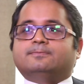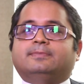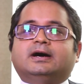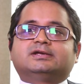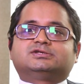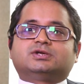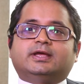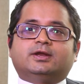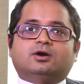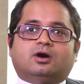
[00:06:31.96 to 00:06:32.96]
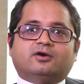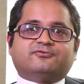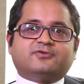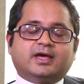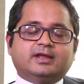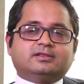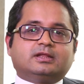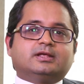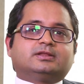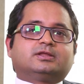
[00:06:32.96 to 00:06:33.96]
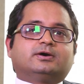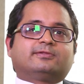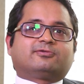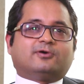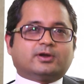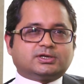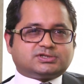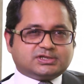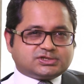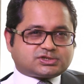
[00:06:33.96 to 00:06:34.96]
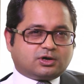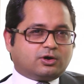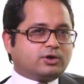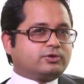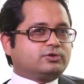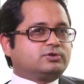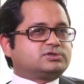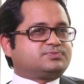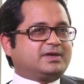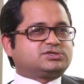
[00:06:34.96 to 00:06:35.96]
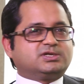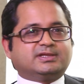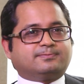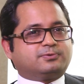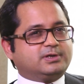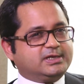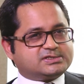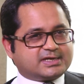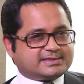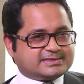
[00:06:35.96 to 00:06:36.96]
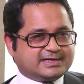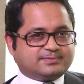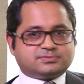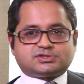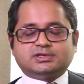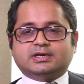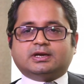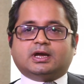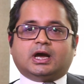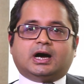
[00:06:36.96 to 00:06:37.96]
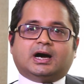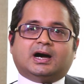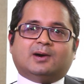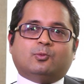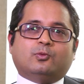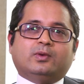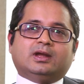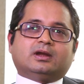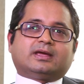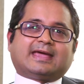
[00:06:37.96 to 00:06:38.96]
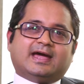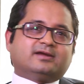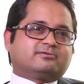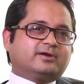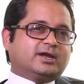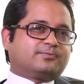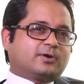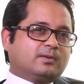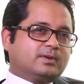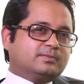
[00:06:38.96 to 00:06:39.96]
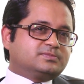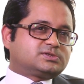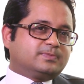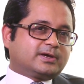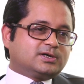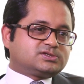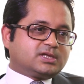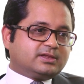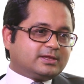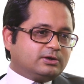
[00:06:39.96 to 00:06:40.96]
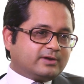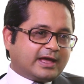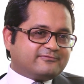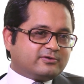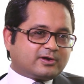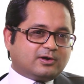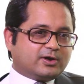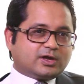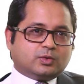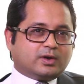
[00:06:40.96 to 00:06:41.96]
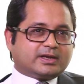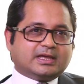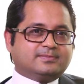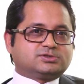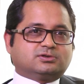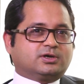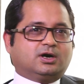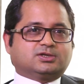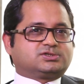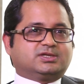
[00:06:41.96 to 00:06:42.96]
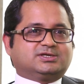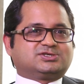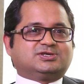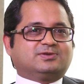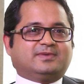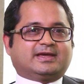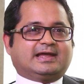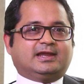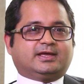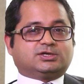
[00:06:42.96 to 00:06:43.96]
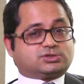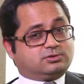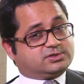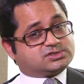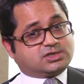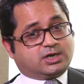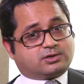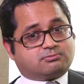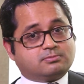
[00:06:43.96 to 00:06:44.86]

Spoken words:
But in offline, the authorities, or especially the police at times, can create problems because they don't have a recording of what game is going on. So they just need to make an allegation, oh, this is not